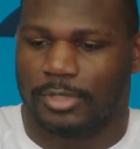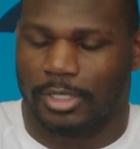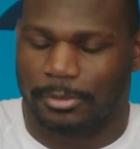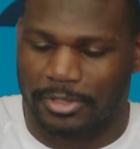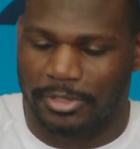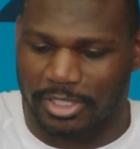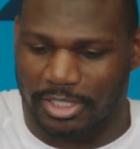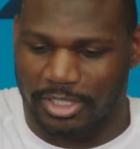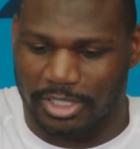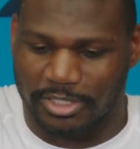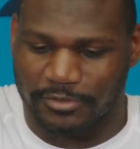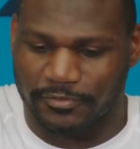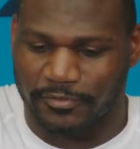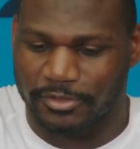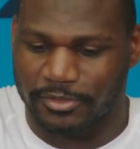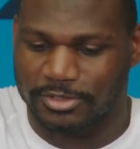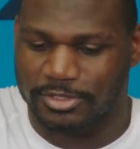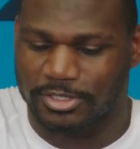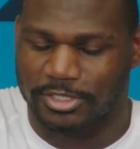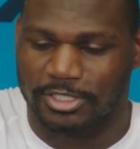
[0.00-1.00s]
I mean, it
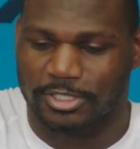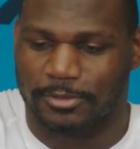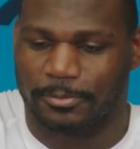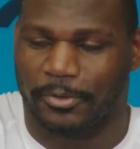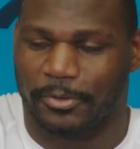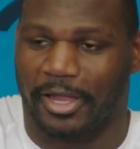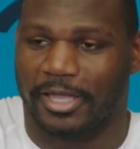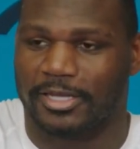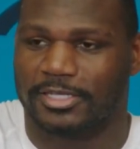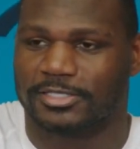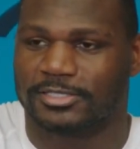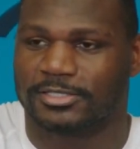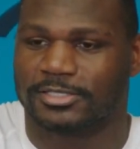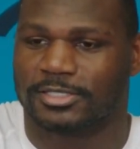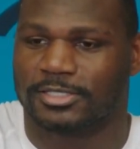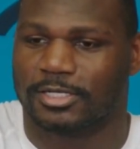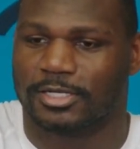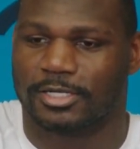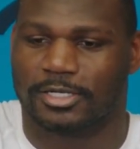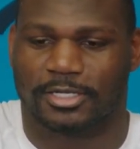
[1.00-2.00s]
feels good to practice
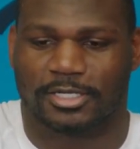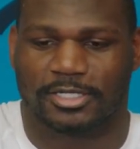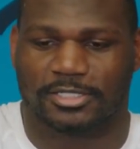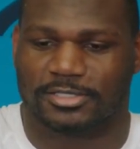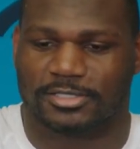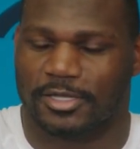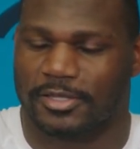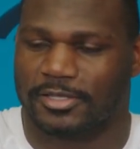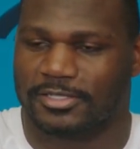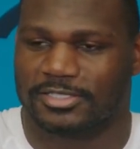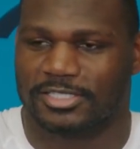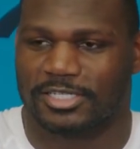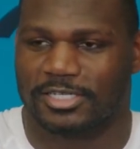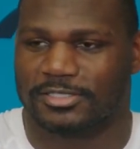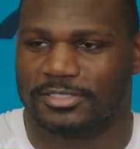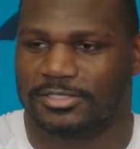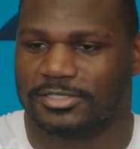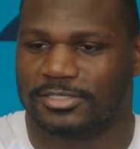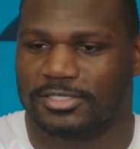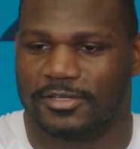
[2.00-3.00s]
against other teams
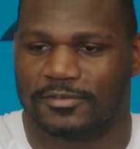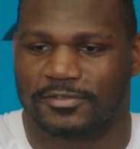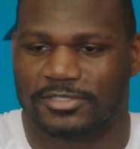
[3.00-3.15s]
and stuff,